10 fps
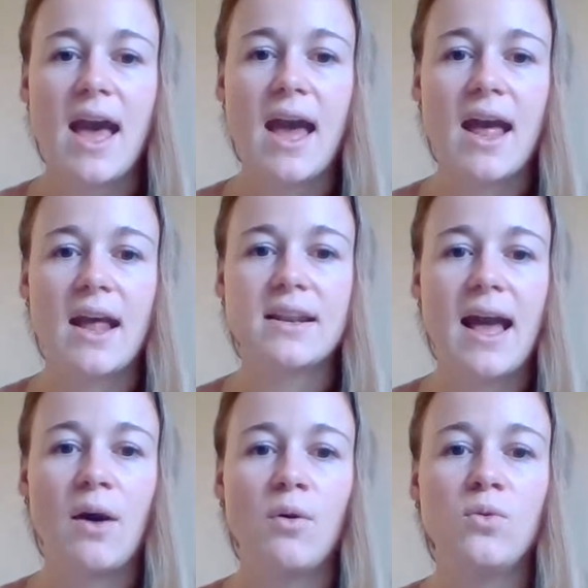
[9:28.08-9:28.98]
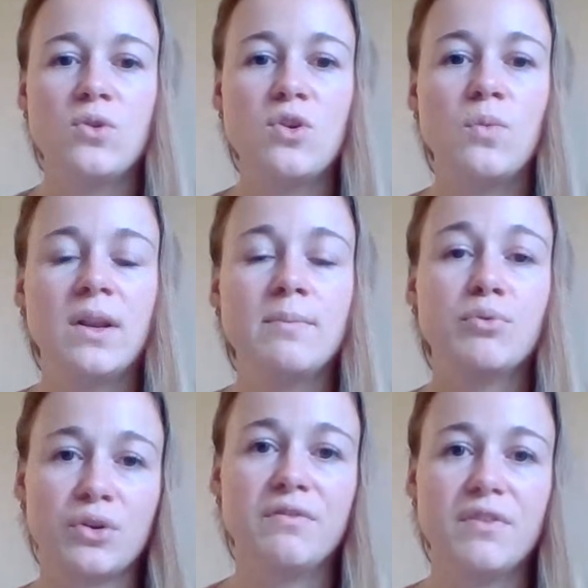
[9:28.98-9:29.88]
and how you will
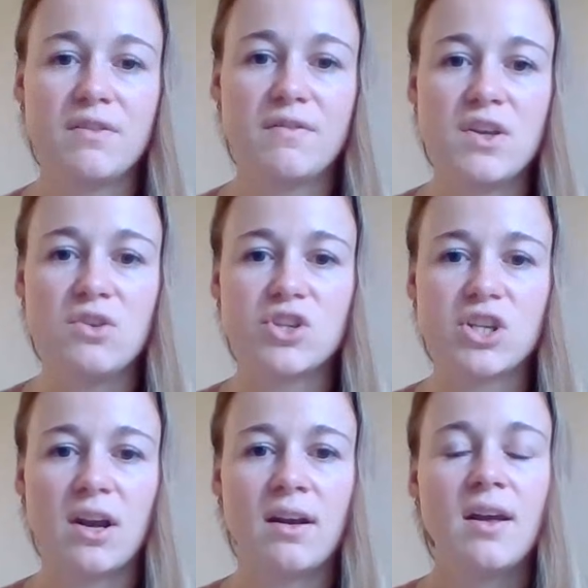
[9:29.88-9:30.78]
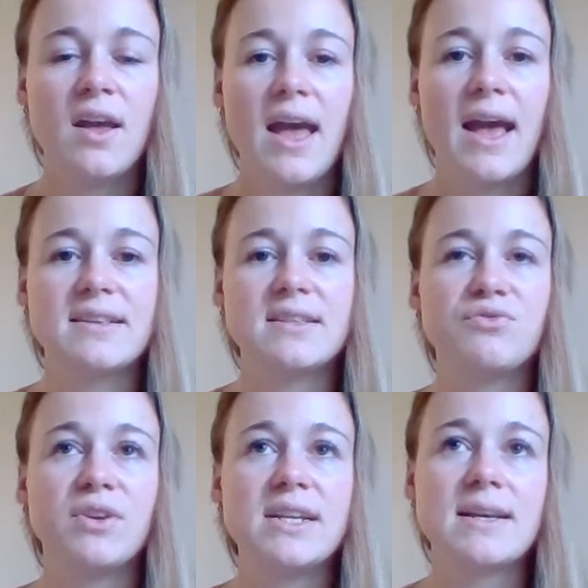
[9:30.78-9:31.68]
improve for the future, as
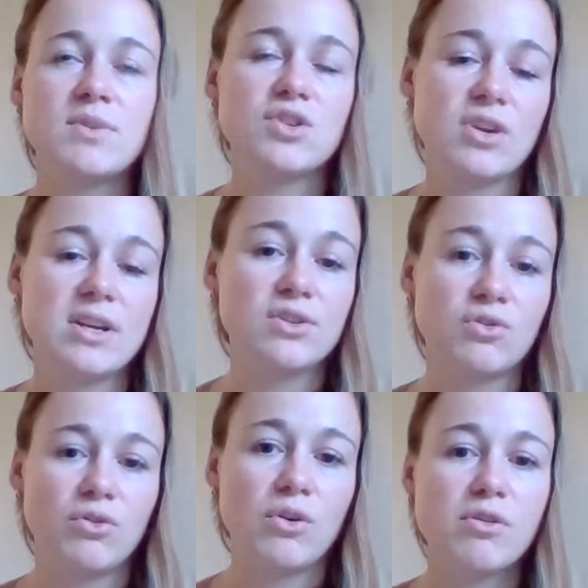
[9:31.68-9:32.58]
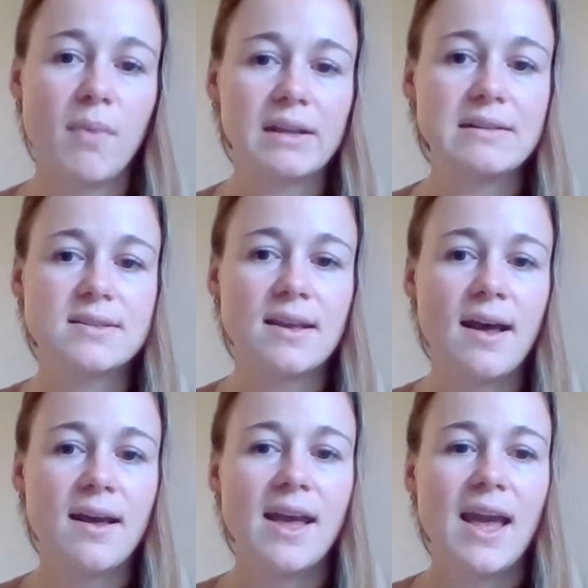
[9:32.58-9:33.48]
this really demonstrates a growth
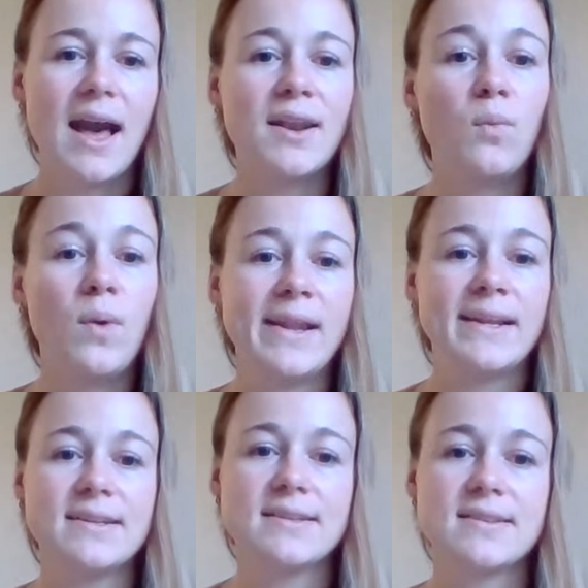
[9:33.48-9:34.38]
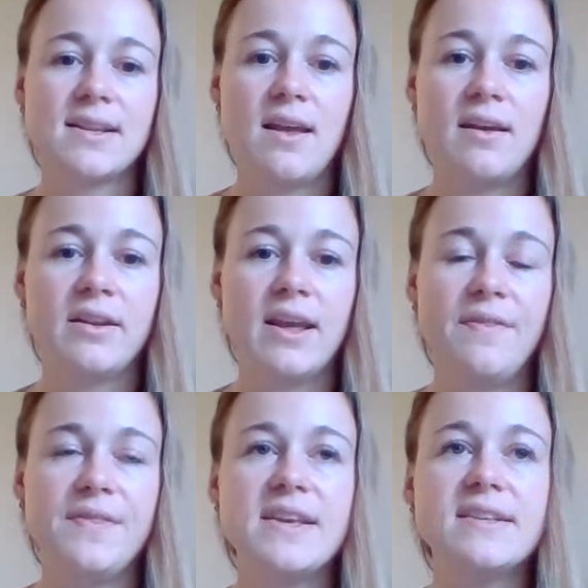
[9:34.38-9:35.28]
mindset and a willingness to learn.
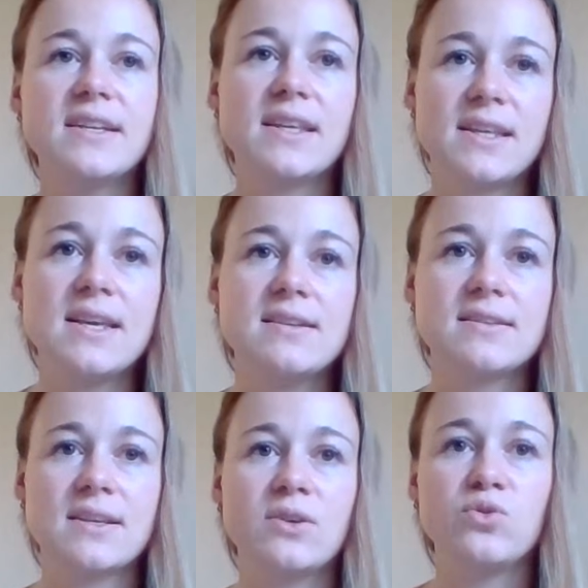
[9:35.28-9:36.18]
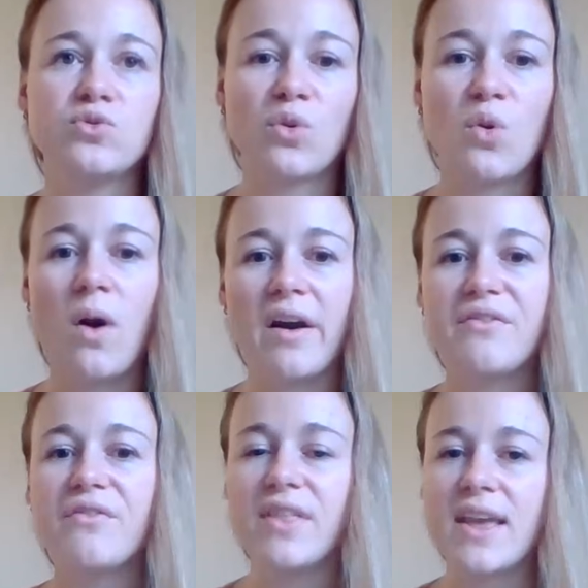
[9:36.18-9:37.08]
And these are key skills
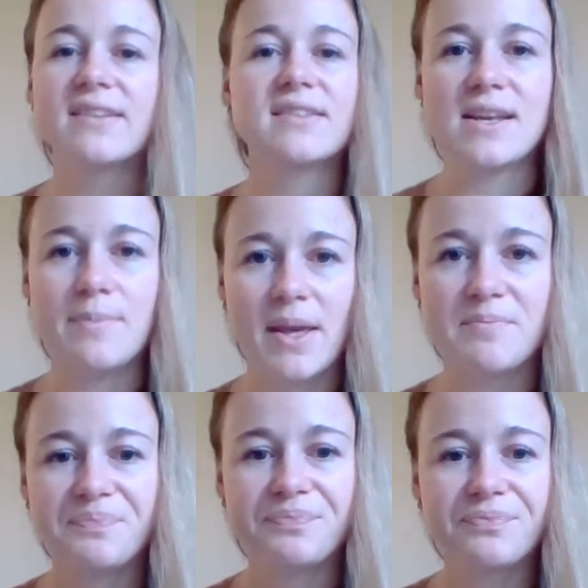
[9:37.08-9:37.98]
required for the STP.